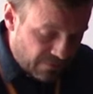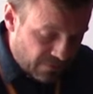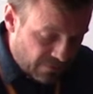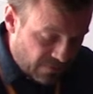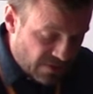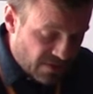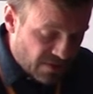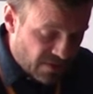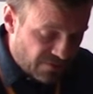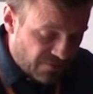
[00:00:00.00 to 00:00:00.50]

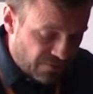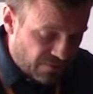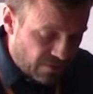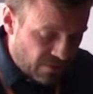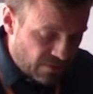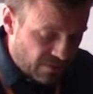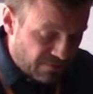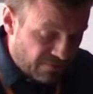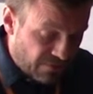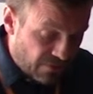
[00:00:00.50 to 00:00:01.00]
this is
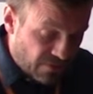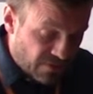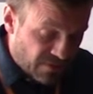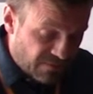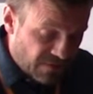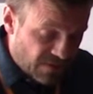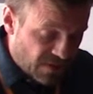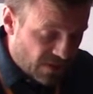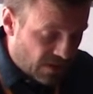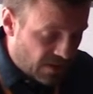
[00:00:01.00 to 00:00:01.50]
the first
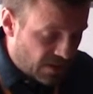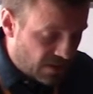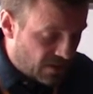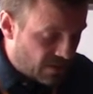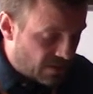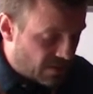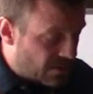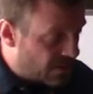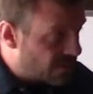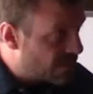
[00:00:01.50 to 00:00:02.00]
of its kind
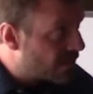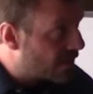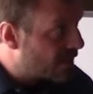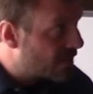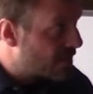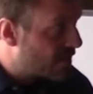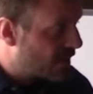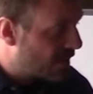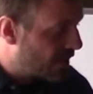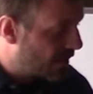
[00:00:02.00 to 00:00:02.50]
in
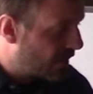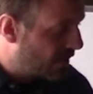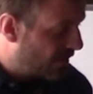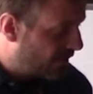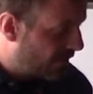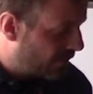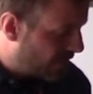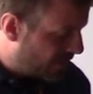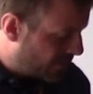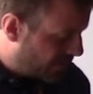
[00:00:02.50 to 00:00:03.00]
southern
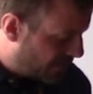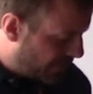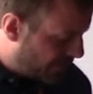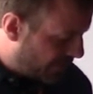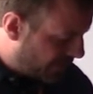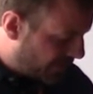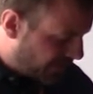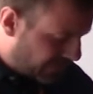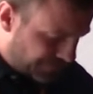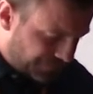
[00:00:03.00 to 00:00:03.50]
Scandinavia from this
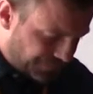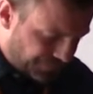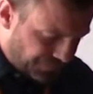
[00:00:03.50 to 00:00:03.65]
period.